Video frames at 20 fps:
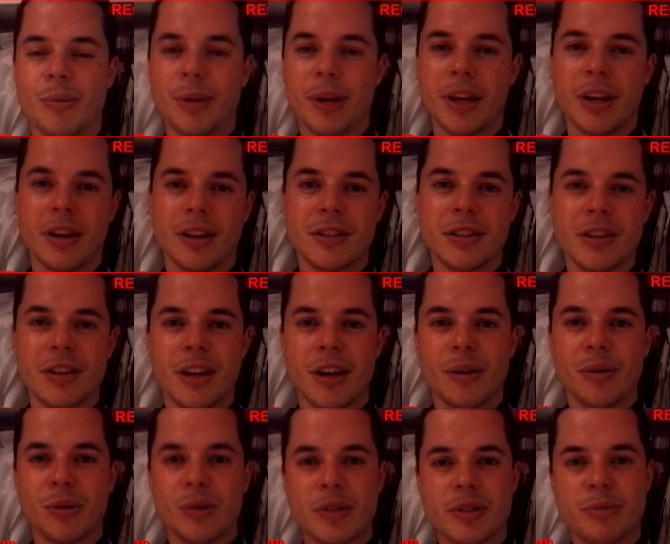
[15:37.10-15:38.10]
Oh man, I don't know
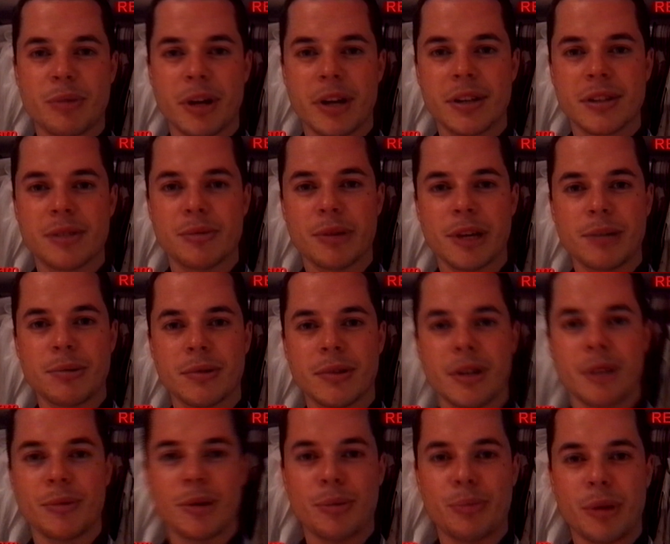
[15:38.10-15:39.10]
how I'm going to explain it to
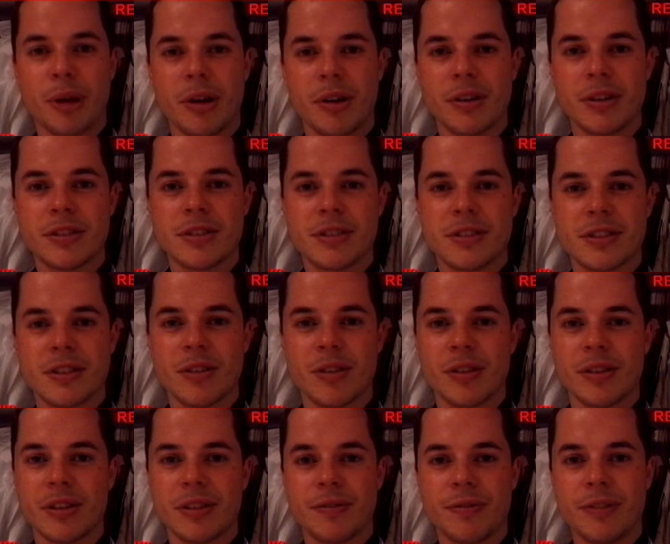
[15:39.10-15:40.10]
people, like my parents and
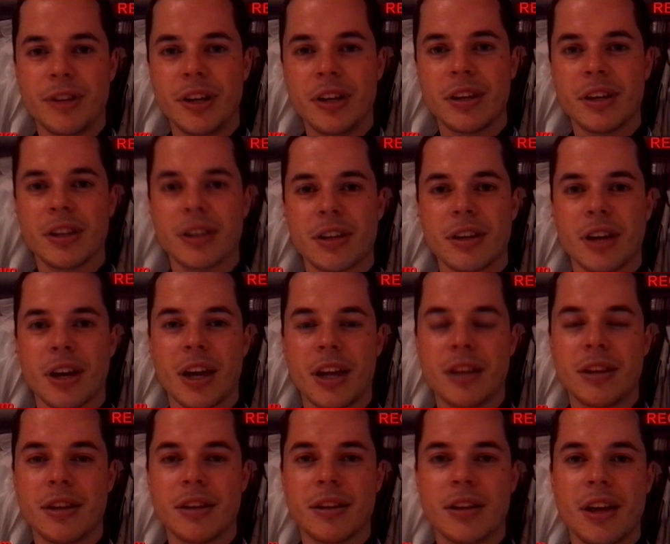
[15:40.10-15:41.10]
so on. The feeling that I
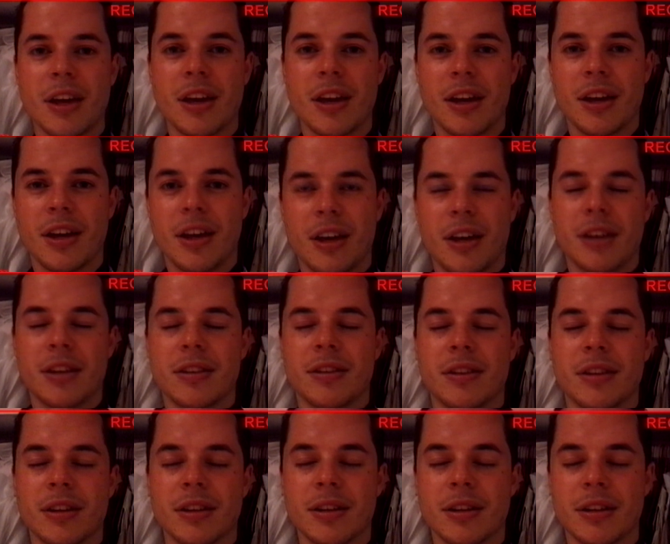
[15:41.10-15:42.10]
had, the
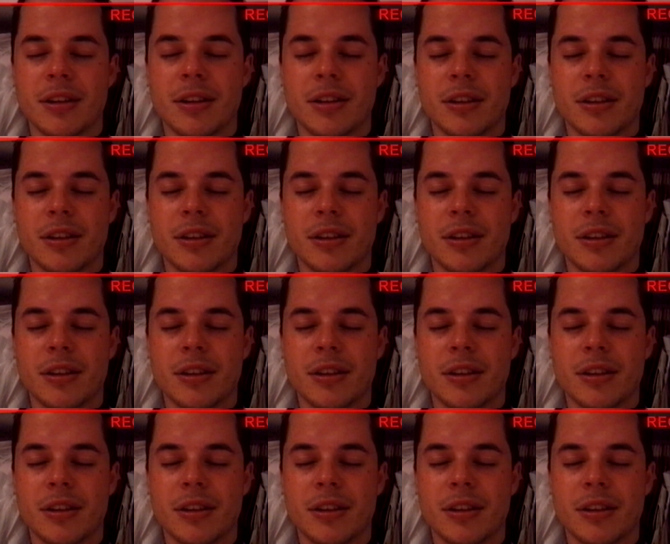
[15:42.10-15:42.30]
the,